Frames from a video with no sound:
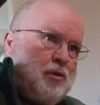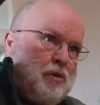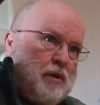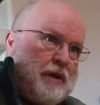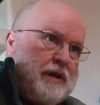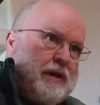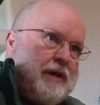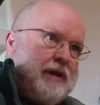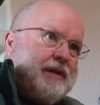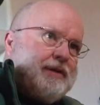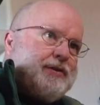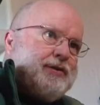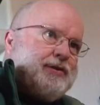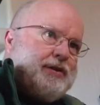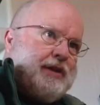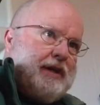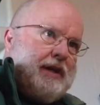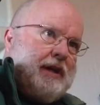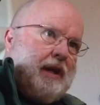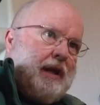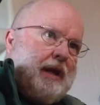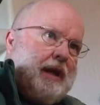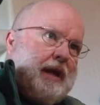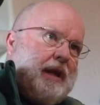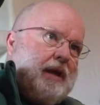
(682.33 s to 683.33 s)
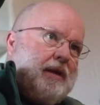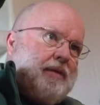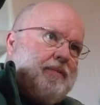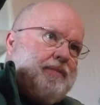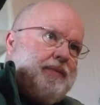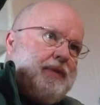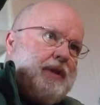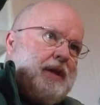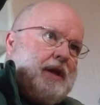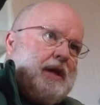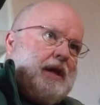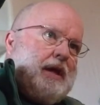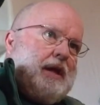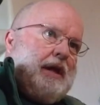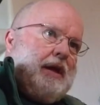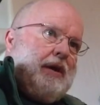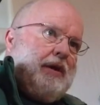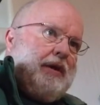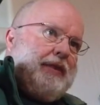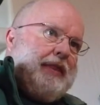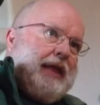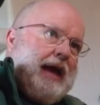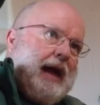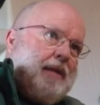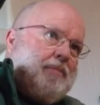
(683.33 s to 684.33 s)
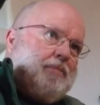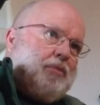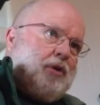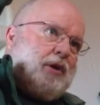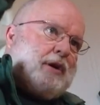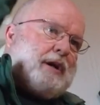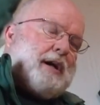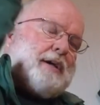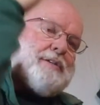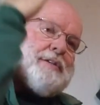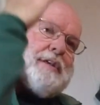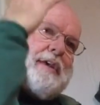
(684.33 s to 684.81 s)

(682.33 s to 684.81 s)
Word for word: you will hit a ceiling. Now, in that book, I